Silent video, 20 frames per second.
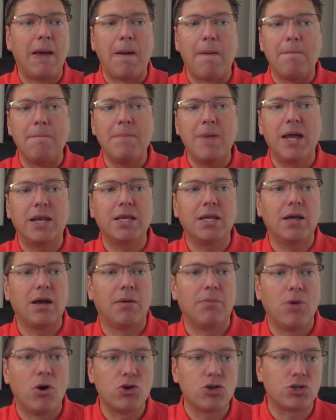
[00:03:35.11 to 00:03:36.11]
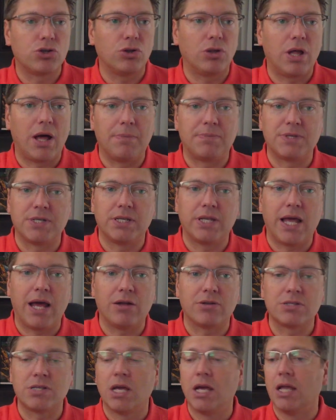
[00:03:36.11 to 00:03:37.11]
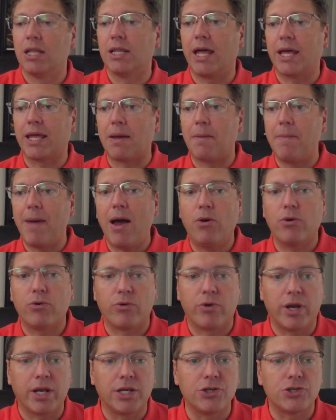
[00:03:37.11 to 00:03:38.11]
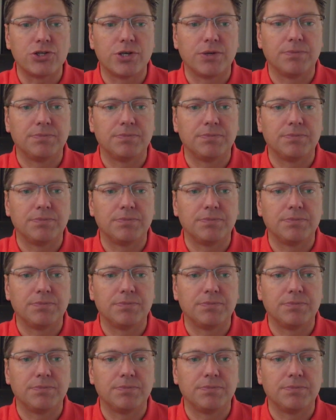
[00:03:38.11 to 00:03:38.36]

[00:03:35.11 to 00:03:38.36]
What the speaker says: many emotional ups and downs, like a mountain range.